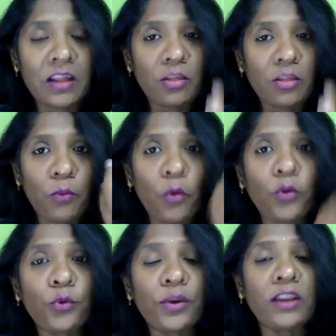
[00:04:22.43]
The more
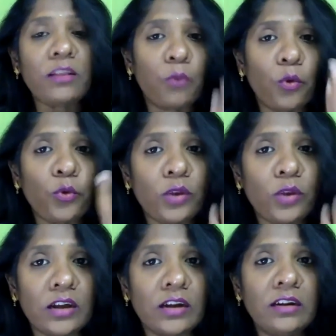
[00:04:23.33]
you read, the more you
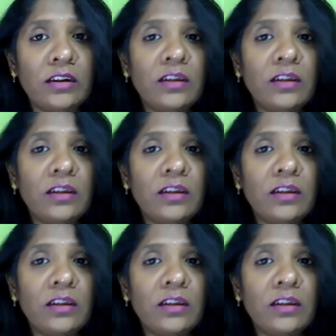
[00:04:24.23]
learn.